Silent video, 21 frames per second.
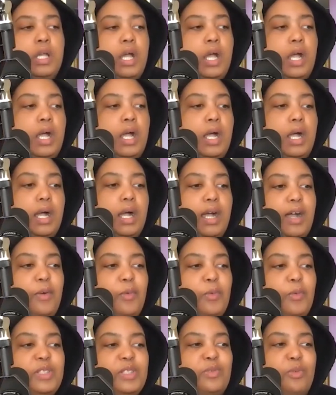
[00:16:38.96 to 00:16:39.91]

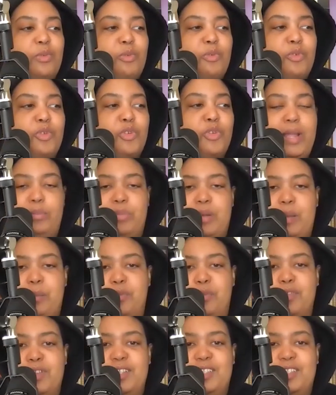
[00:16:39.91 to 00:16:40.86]
was great
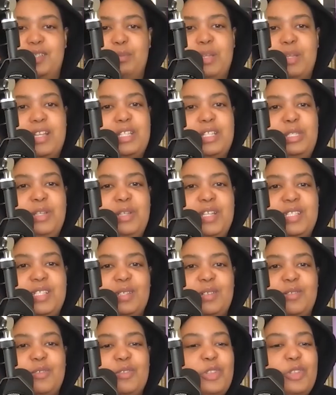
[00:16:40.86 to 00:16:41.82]
preparation because you
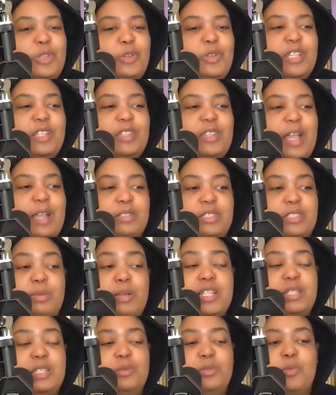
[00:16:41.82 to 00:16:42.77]
get
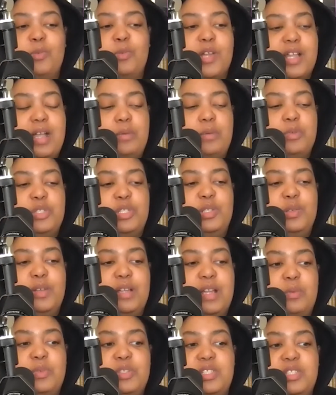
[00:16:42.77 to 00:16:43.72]
especially with work I was
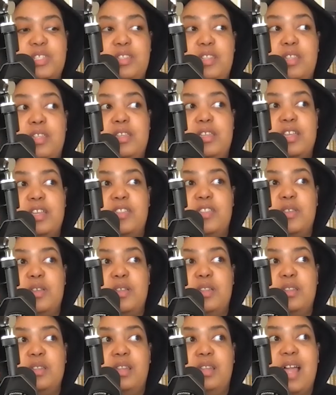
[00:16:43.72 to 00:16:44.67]
doing. I was in
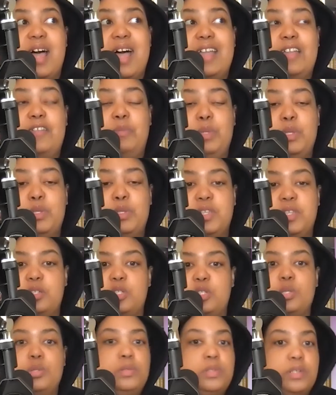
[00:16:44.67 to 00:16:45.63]
the live
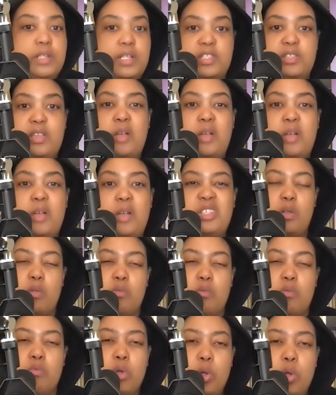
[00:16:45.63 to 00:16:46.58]
music touring, so I was on the
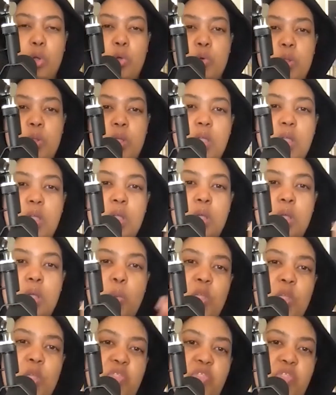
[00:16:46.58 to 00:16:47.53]
road
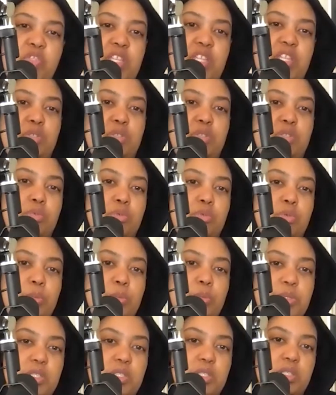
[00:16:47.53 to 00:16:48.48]
with these
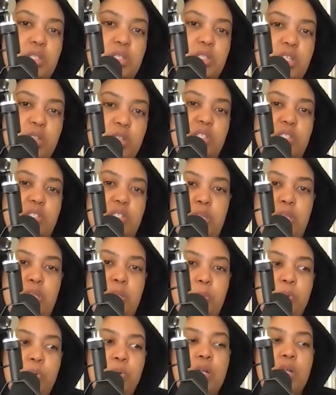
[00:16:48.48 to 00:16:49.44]
groups, these
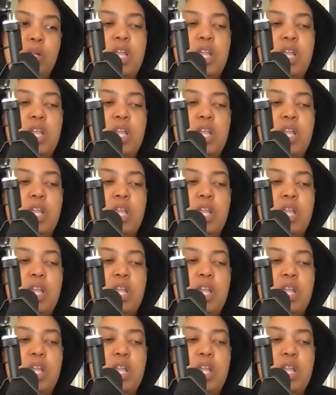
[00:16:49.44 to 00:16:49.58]
people,